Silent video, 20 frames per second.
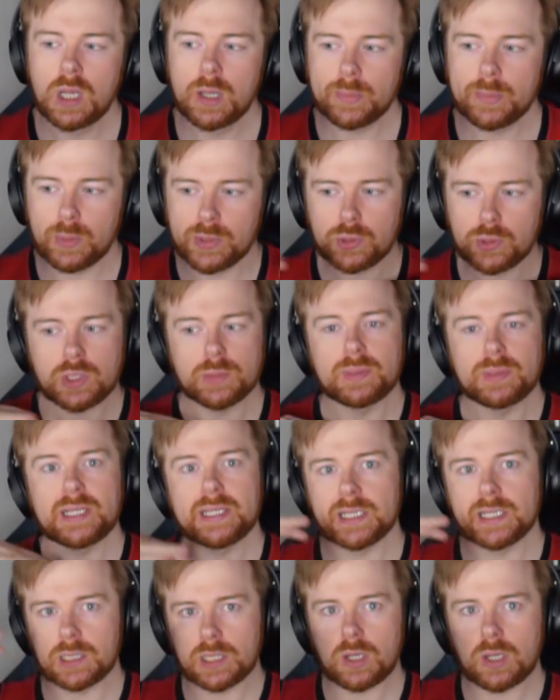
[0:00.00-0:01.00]
But when you're
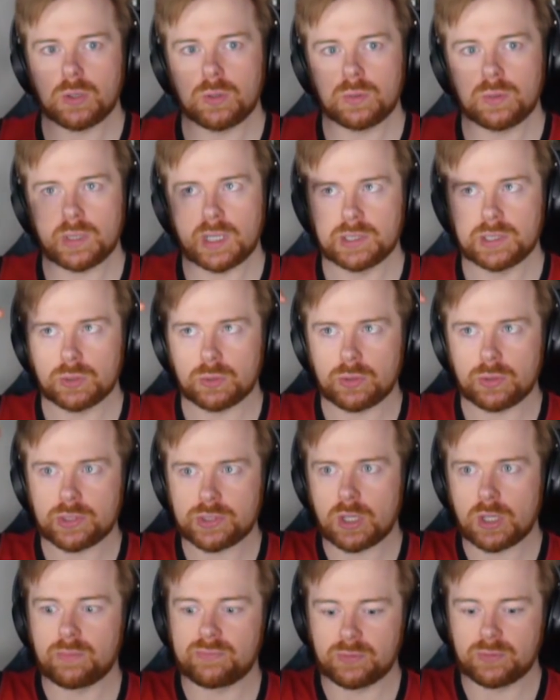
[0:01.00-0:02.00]
completely alone and you're on the
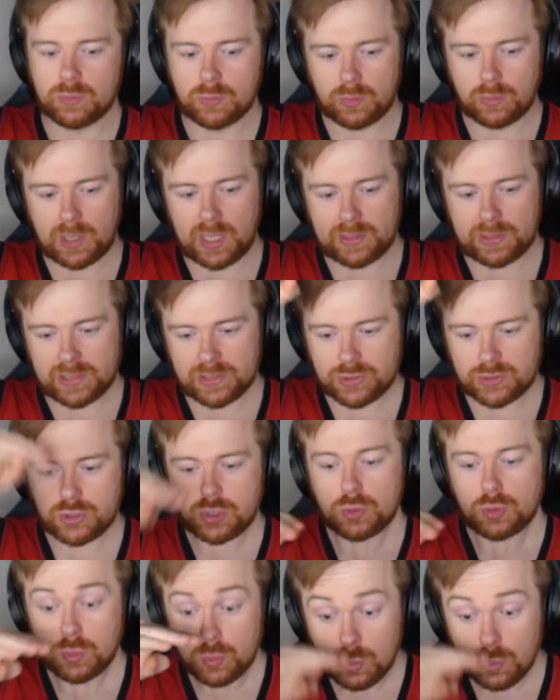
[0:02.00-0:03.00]
top floor and there's
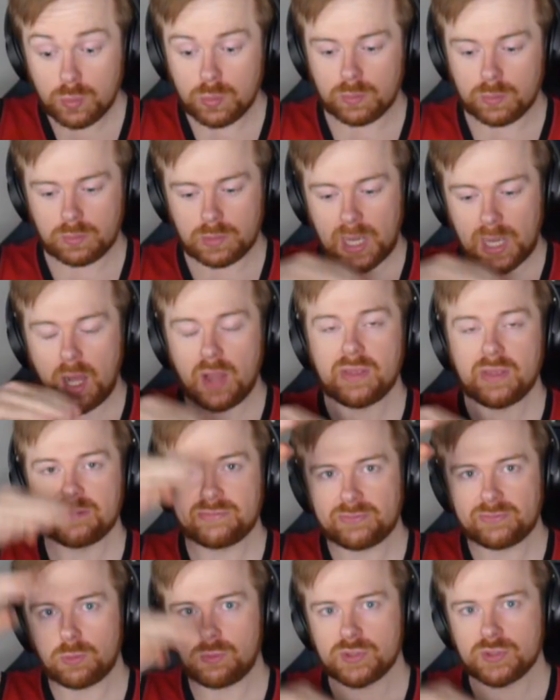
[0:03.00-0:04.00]
2 other
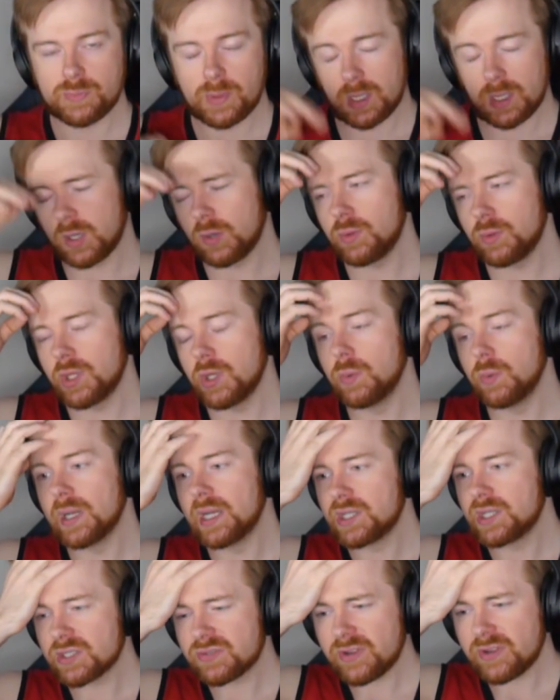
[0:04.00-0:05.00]
floors below you,
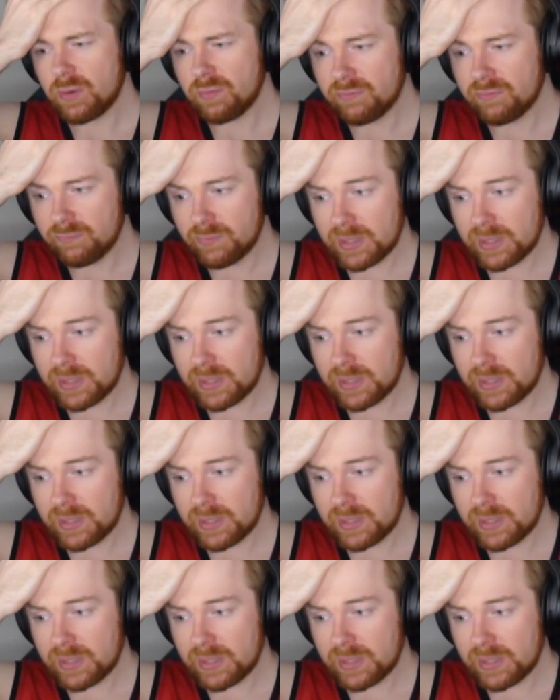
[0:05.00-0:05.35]
it just felt